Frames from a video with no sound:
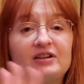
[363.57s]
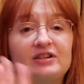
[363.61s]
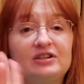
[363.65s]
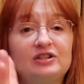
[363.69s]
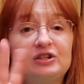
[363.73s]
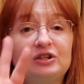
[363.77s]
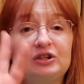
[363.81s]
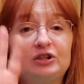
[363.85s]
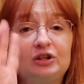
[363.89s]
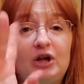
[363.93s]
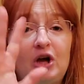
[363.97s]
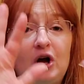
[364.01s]
its
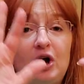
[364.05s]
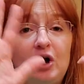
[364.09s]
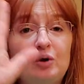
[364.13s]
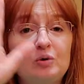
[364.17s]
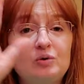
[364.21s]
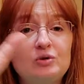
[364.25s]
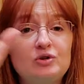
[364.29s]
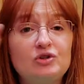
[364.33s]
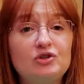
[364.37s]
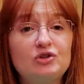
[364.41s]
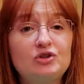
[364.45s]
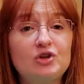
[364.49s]

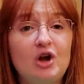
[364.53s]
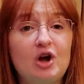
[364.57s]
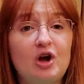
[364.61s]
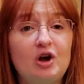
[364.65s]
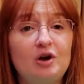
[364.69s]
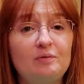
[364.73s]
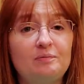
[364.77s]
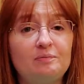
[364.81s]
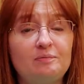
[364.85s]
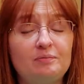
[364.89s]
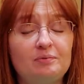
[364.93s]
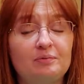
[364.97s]
glow
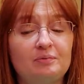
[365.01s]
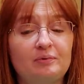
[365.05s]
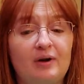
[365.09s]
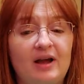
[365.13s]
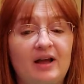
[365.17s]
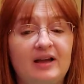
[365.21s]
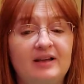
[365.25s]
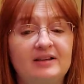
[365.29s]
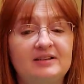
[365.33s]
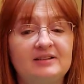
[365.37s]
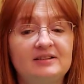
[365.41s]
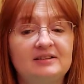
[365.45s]
so
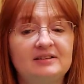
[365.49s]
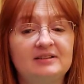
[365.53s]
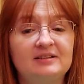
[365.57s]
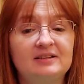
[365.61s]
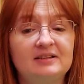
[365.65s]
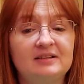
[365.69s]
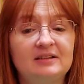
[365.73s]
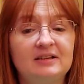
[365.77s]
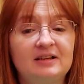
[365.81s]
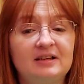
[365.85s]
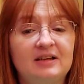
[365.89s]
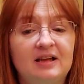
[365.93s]
bright,
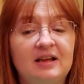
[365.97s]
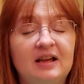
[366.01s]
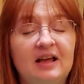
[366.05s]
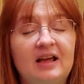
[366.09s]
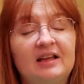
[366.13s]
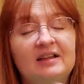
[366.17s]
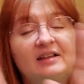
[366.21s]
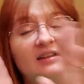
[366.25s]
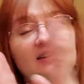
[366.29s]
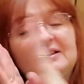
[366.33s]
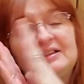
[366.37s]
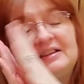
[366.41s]

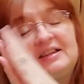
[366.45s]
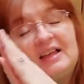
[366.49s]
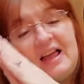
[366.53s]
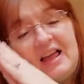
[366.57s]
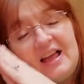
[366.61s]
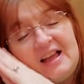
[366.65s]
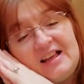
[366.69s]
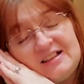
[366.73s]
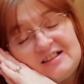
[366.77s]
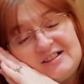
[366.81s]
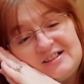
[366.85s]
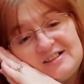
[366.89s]

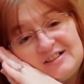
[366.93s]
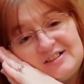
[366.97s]
dance,